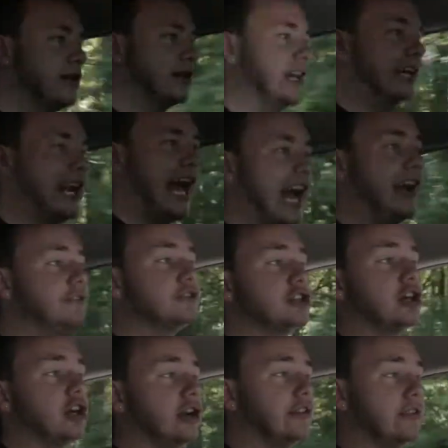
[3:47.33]
And
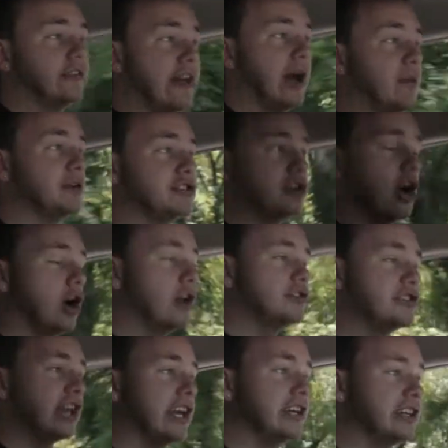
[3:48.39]
after that was all
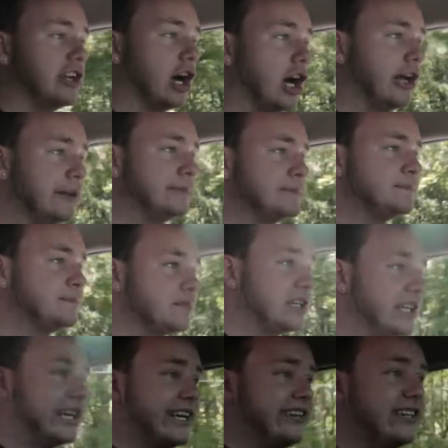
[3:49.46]
said and done,
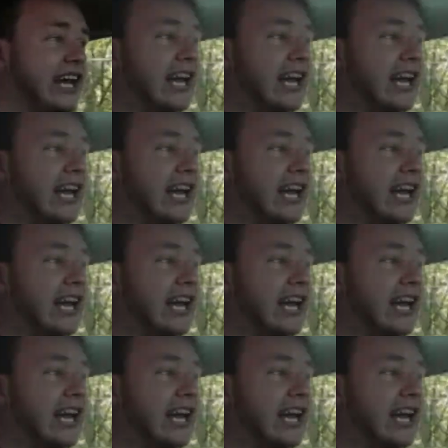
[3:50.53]
he